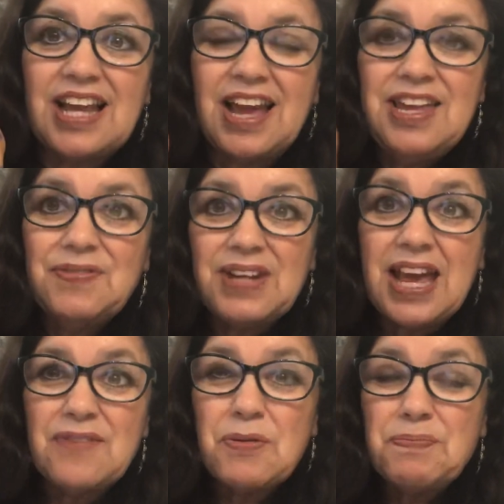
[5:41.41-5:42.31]
I even
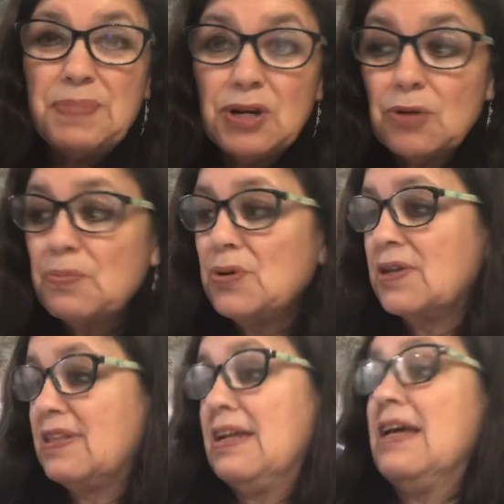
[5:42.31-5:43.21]
have a bigger
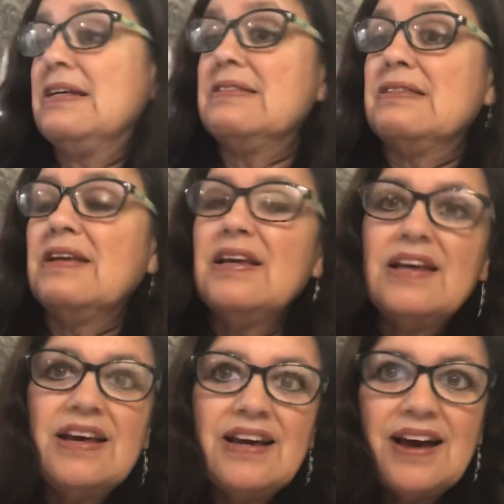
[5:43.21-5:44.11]
book that has
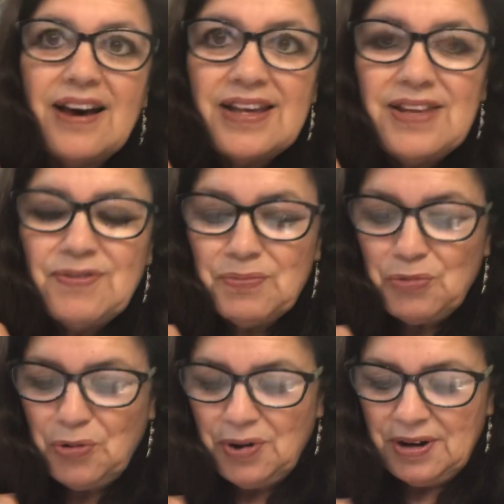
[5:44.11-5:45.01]
even
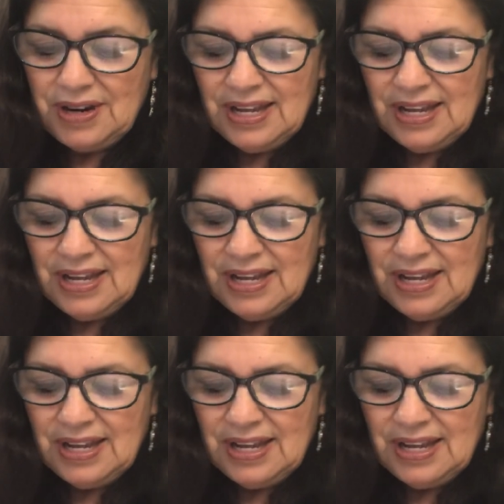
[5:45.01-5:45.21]
more.